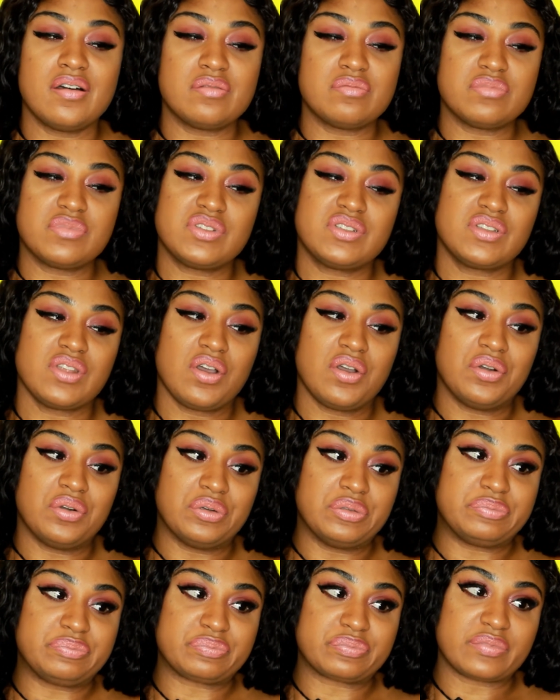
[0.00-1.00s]

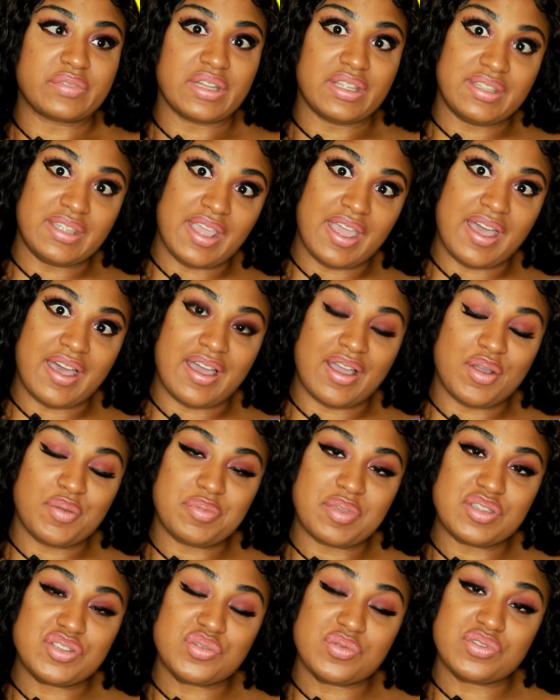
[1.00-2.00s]
So yeah, I
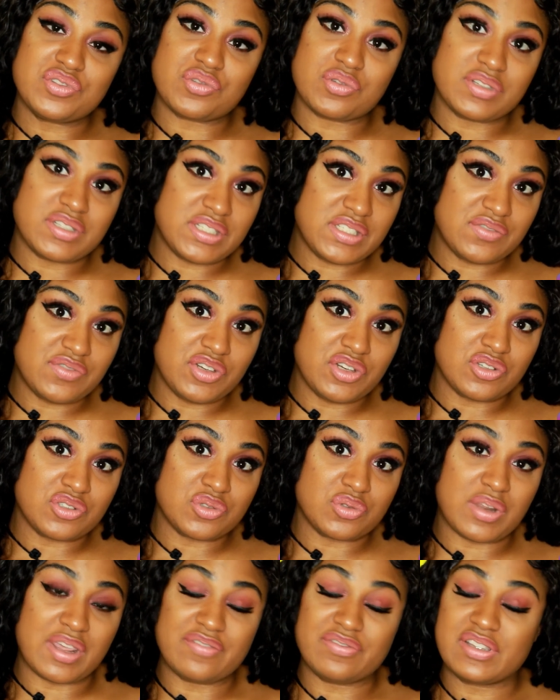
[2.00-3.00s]
hope that you enjoyed this video.
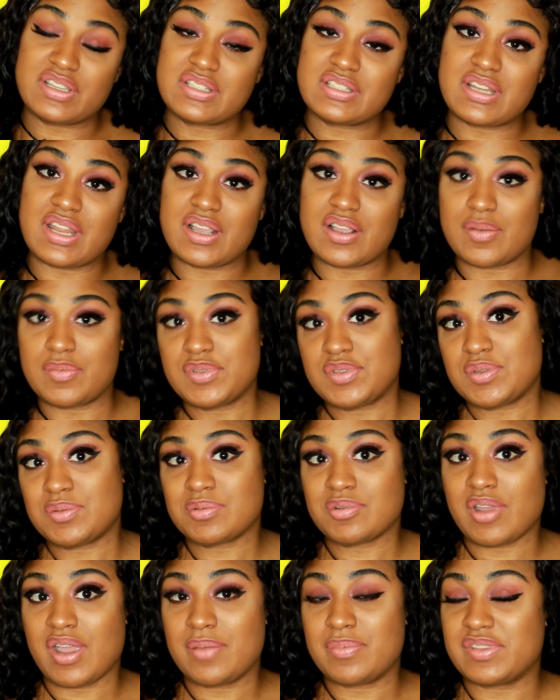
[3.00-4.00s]
Do not forget to like, comment,
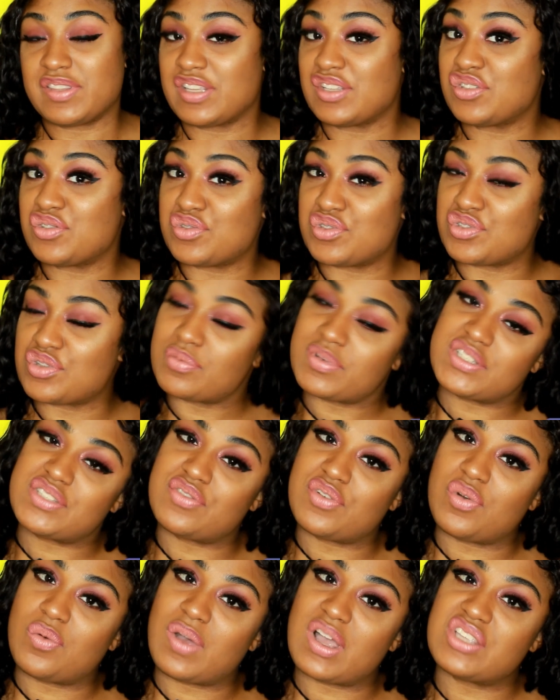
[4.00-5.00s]
subscribe, and thank you so much
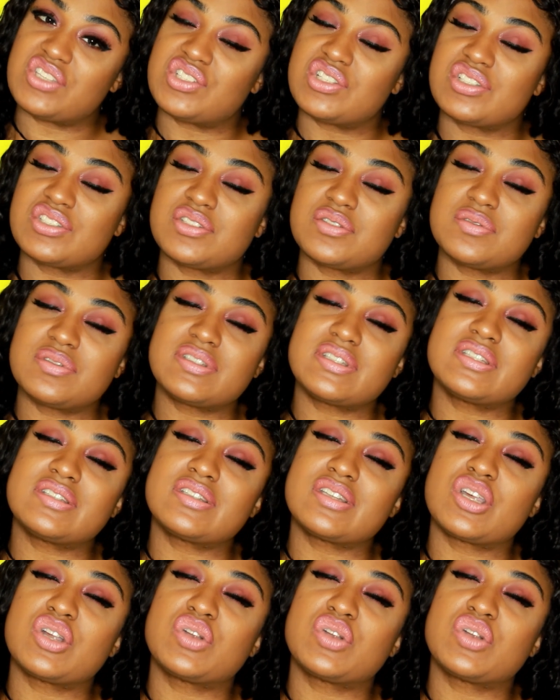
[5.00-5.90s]
for watching. Deuces.